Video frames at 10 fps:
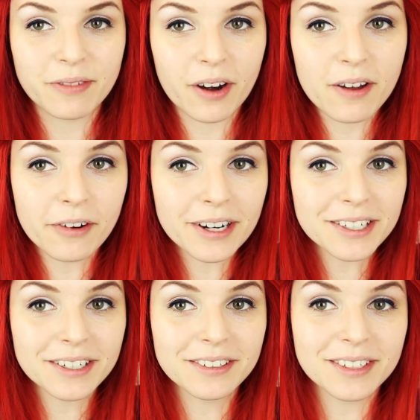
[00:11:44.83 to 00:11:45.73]
very, very
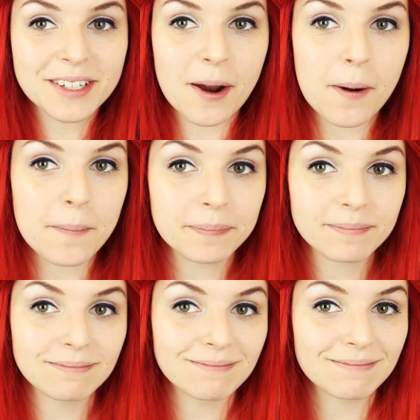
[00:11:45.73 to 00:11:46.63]
soon. So
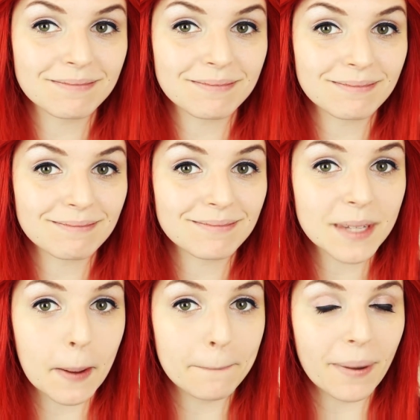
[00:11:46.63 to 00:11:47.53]

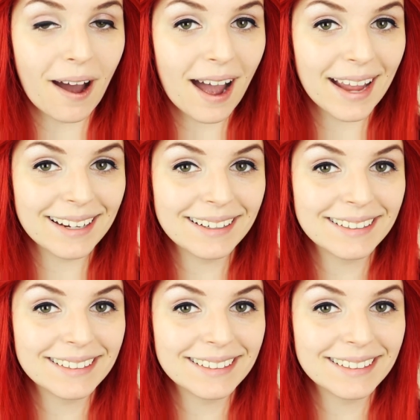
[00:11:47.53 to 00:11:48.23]
bye.